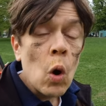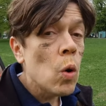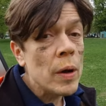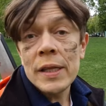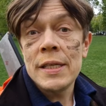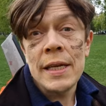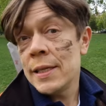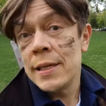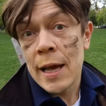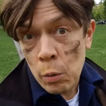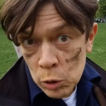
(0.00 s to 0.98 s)
Oh, it's
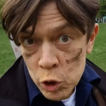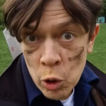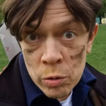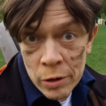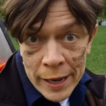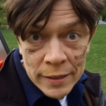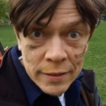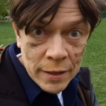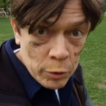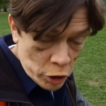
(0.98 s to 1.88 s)
easy. I will show you later.